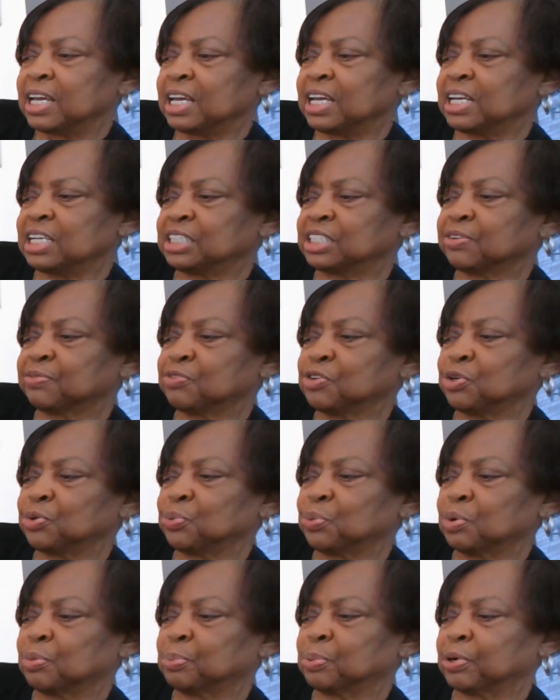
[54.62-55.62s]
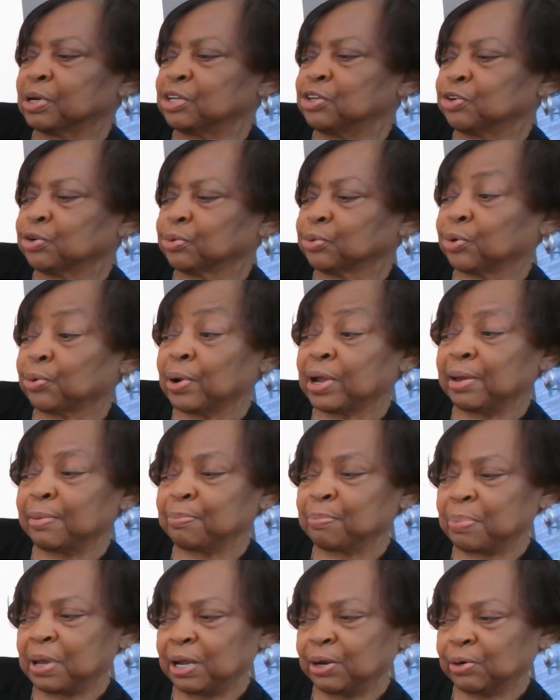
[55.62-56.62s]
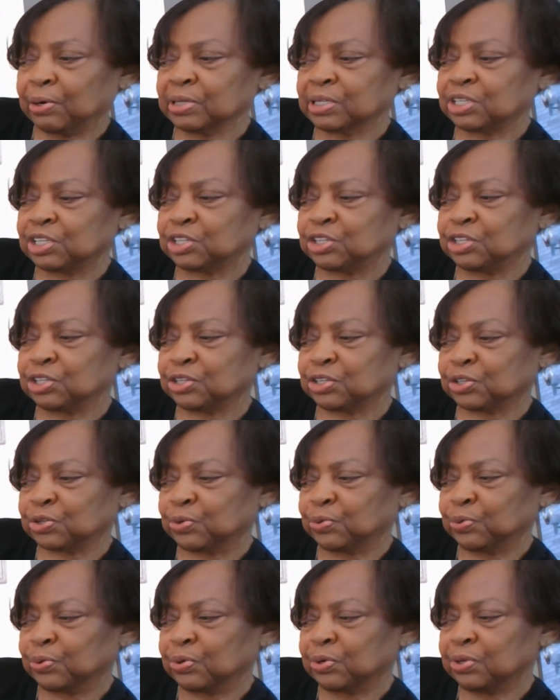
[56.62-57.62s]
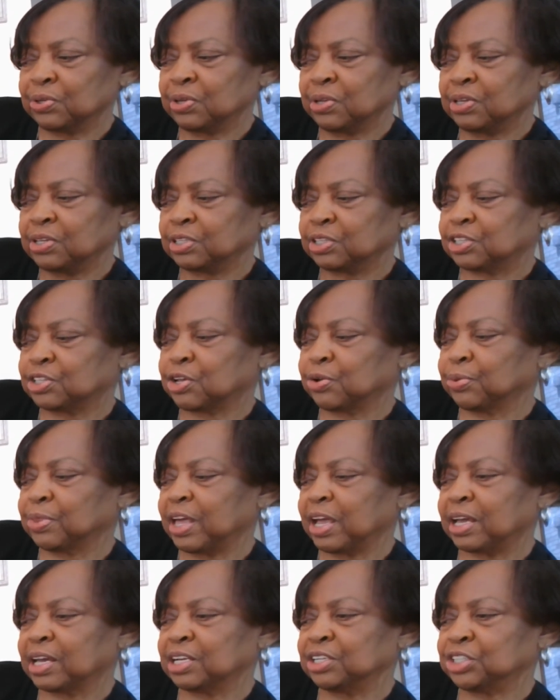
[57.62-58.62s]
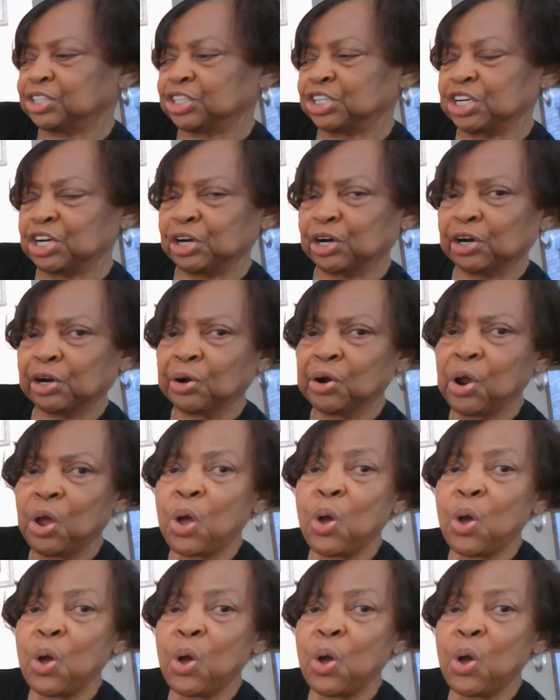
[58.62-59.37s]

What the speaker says: Each of you will bring your grandparents to school so they can share